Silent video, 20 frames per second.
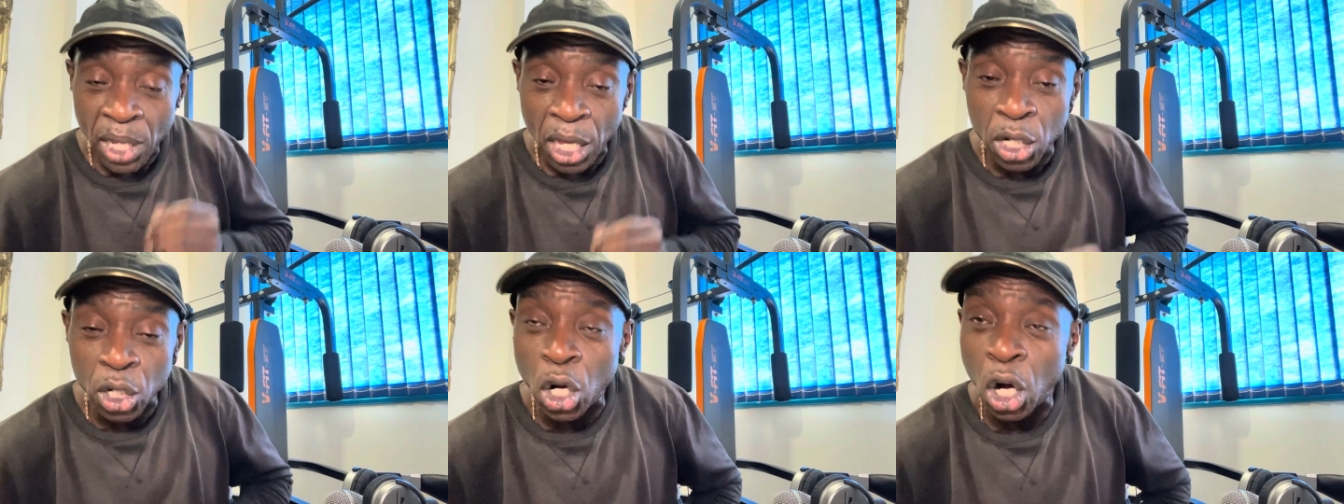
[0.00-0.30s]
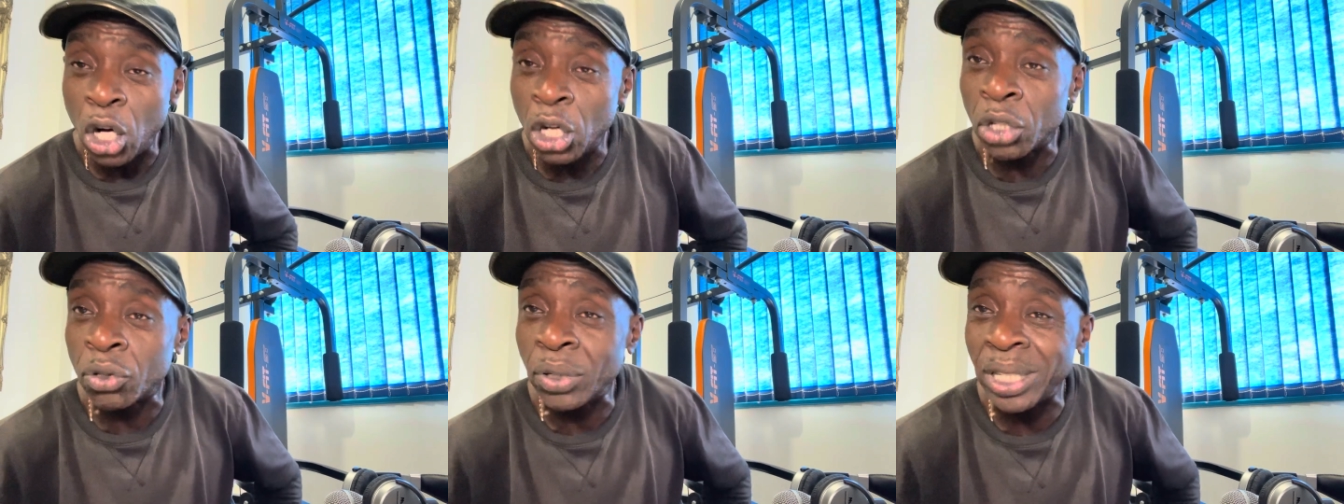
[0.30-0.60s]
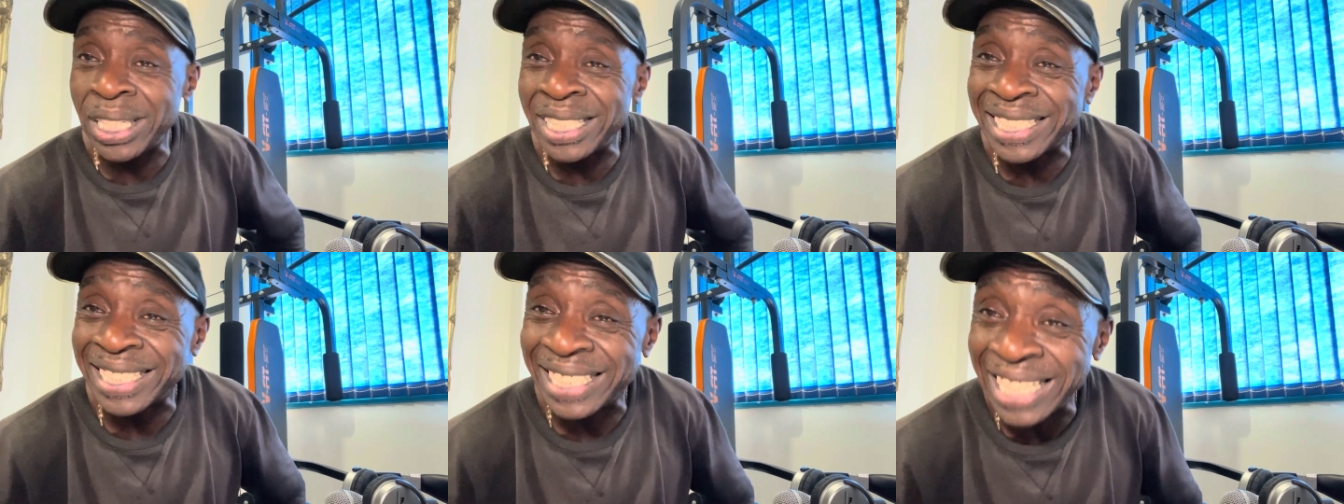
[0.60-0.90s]

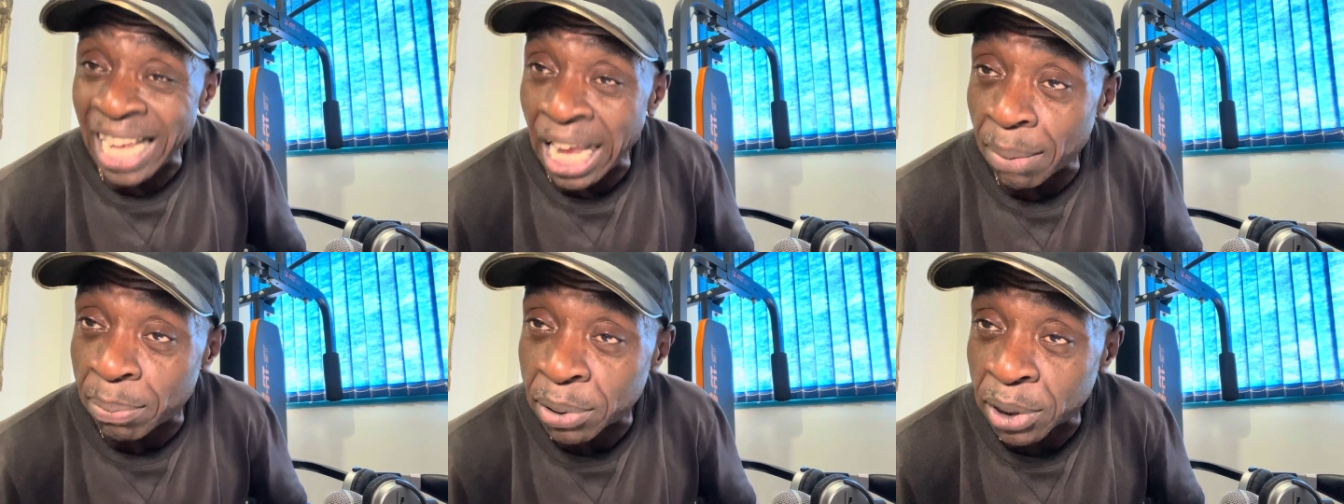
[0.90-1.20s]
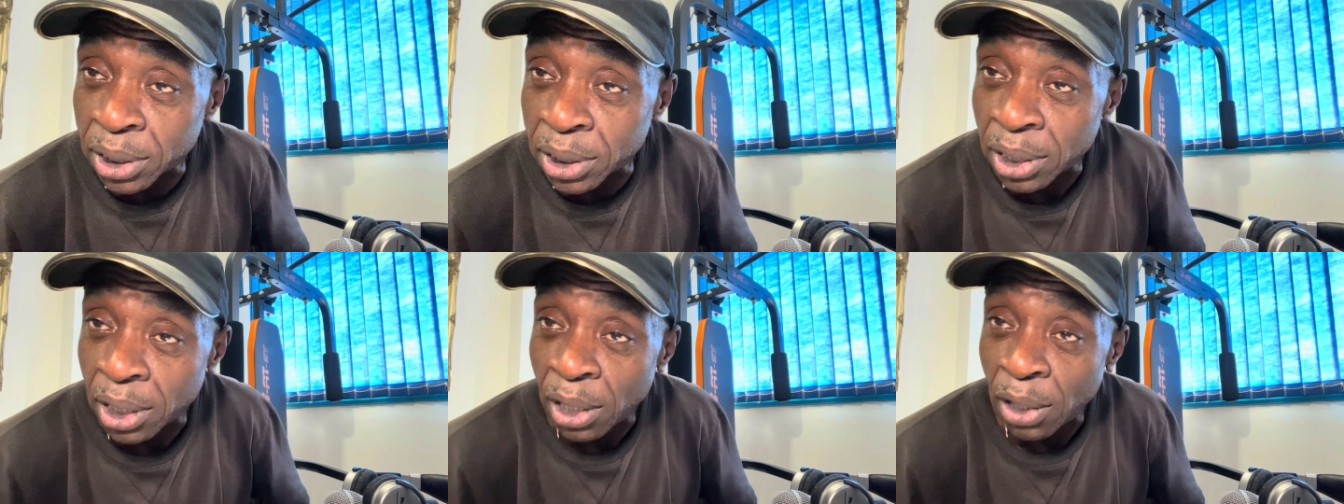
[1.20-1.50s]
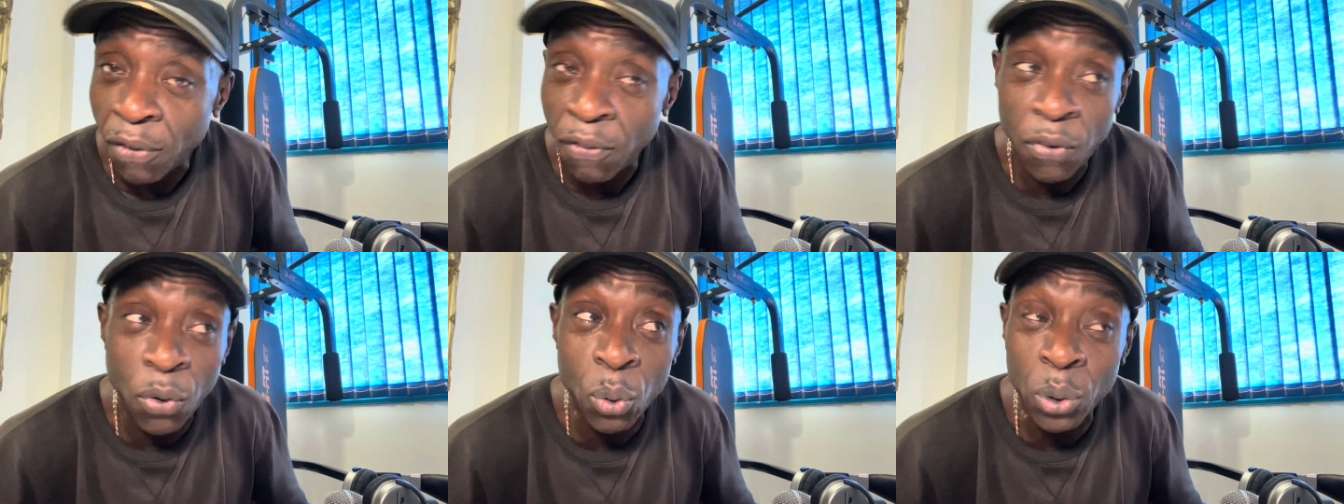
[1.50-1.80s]
concrete slabs
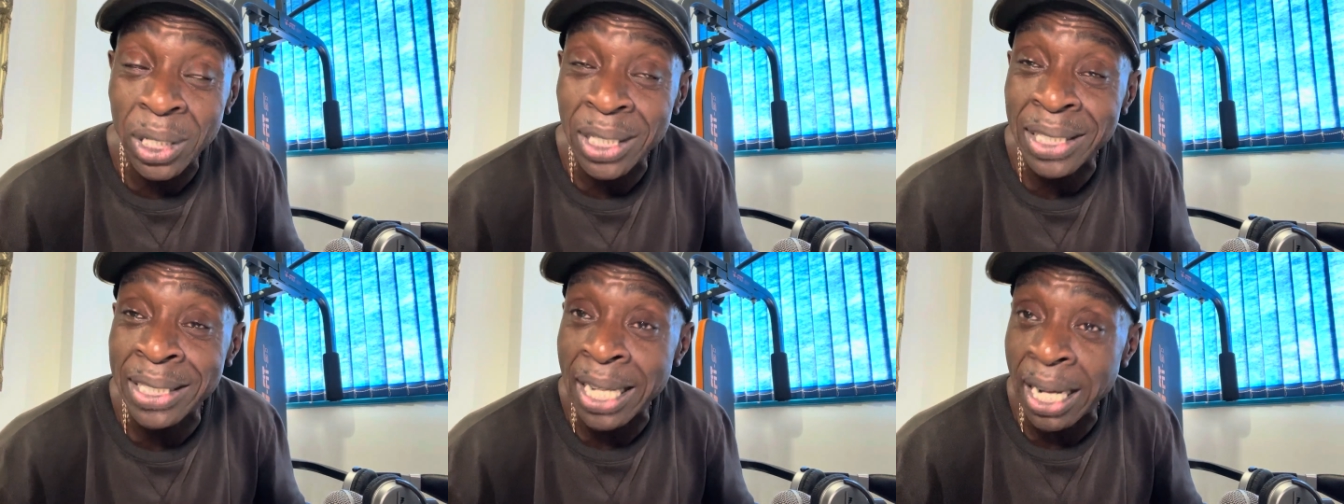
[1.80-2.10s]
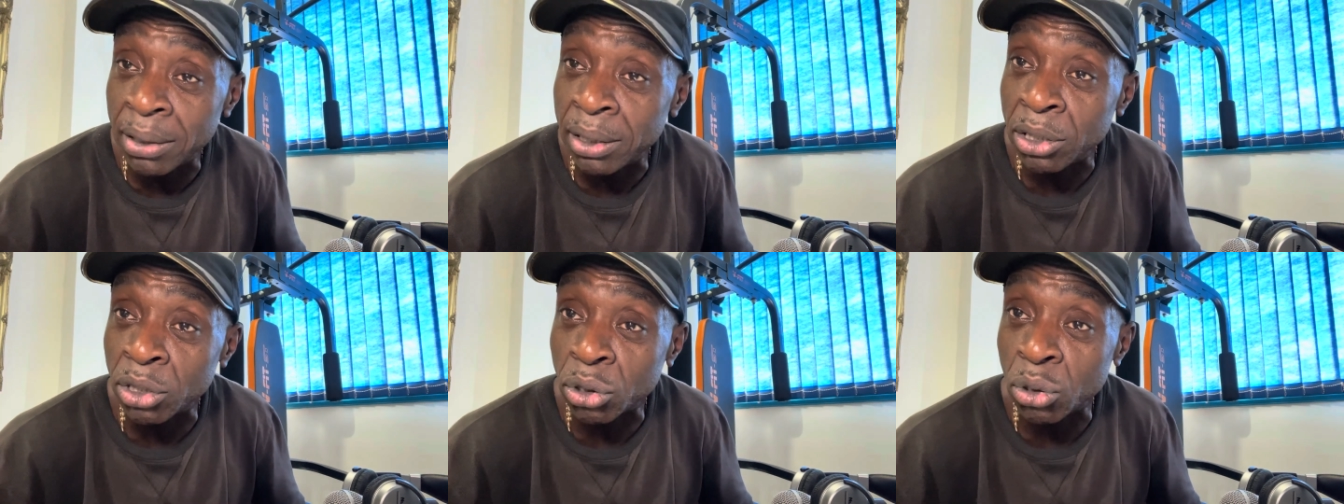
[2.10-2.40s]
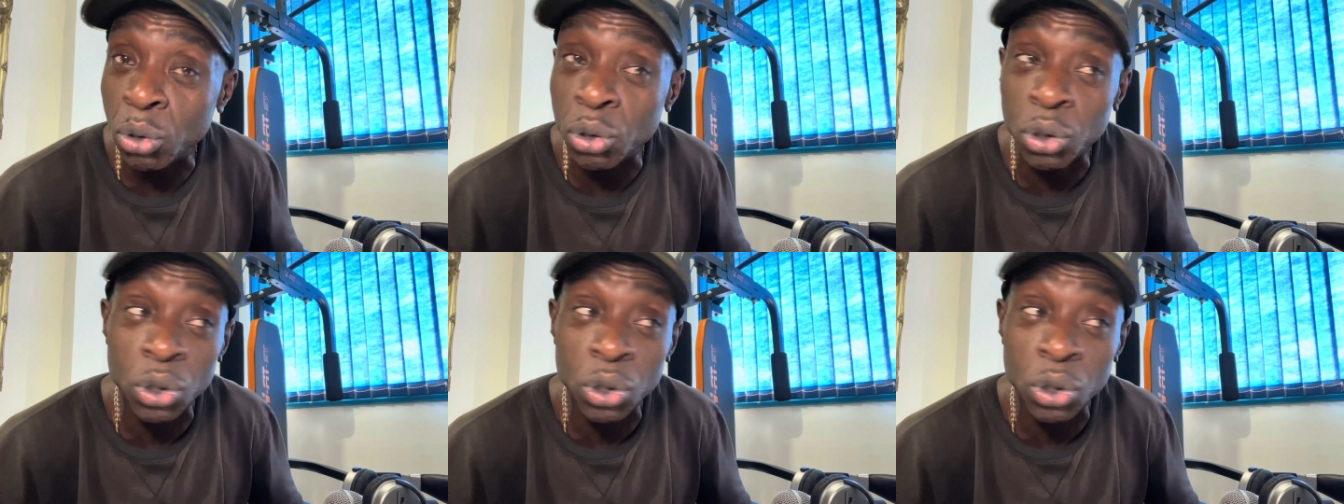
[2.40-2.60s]
falling down in schools.